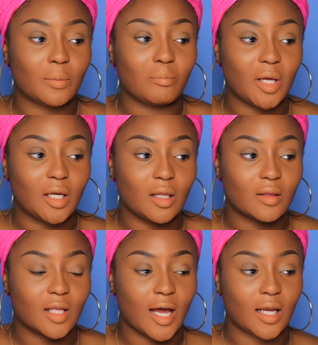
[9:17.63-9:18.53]
meaning
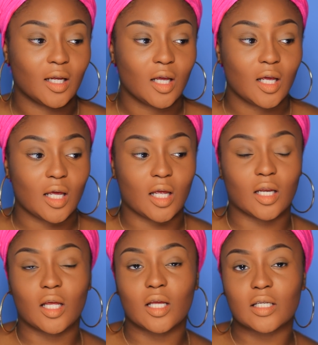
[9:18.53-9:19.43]
that it
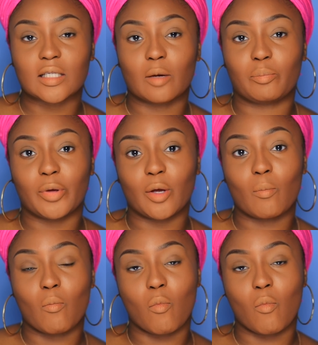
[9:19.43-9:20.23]
is a bit